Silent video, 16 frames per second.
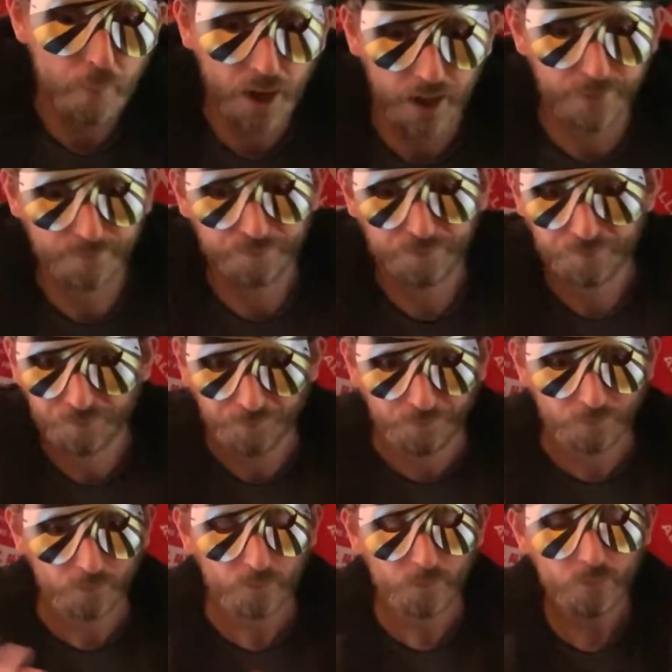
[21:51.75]
But
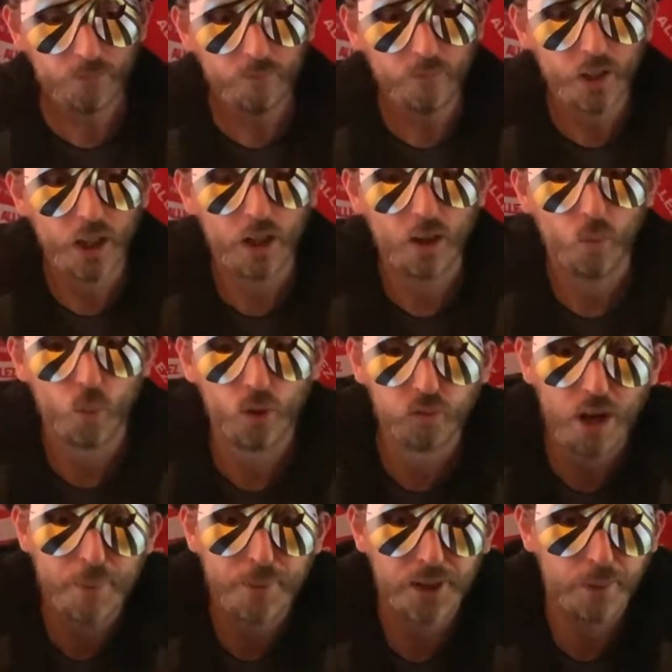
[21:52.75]

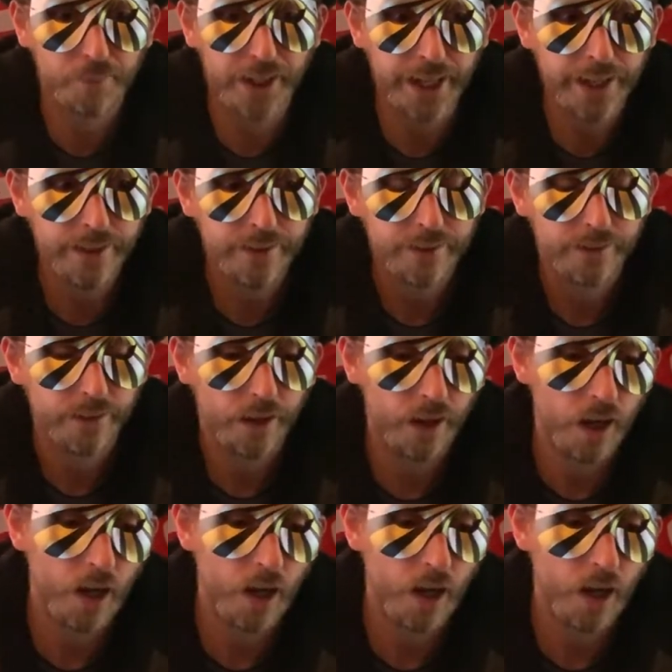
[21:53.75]
we'll wrap it up there.